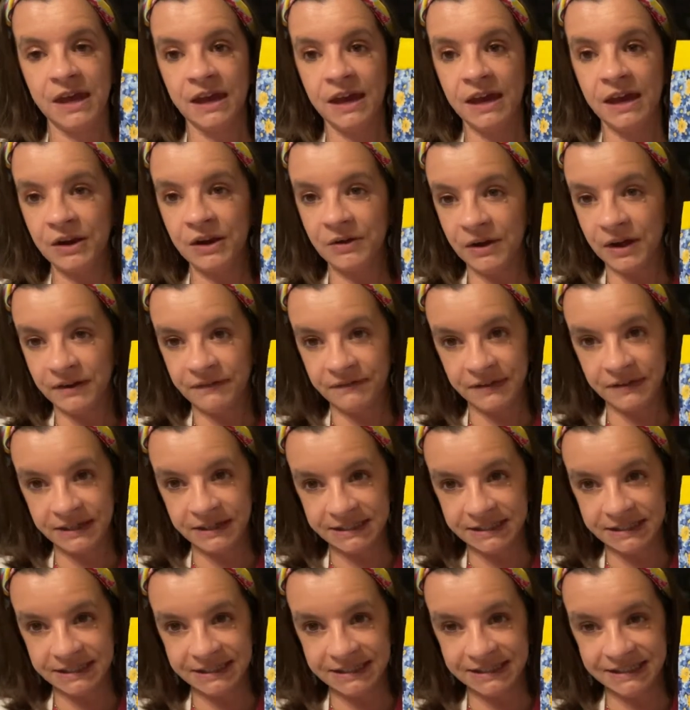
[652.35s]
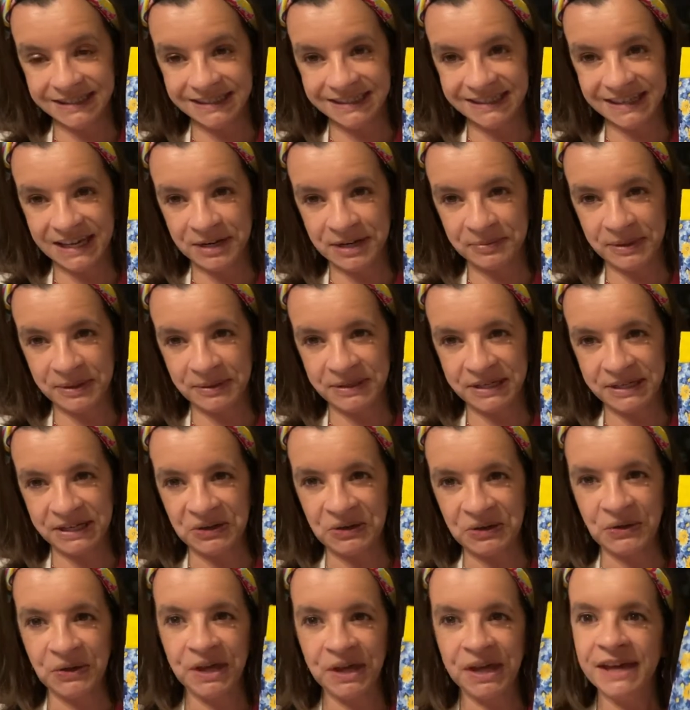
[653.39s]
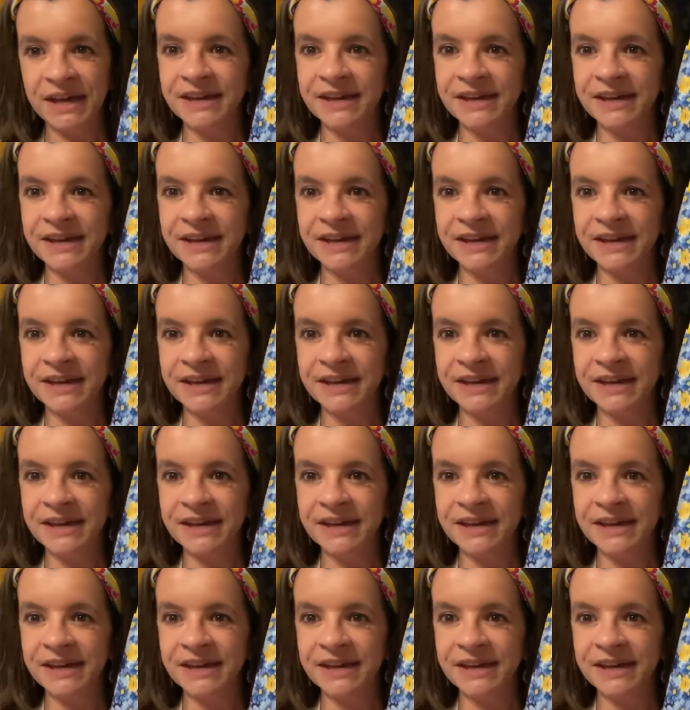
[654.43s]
I know how to fix this. It's not a big deal.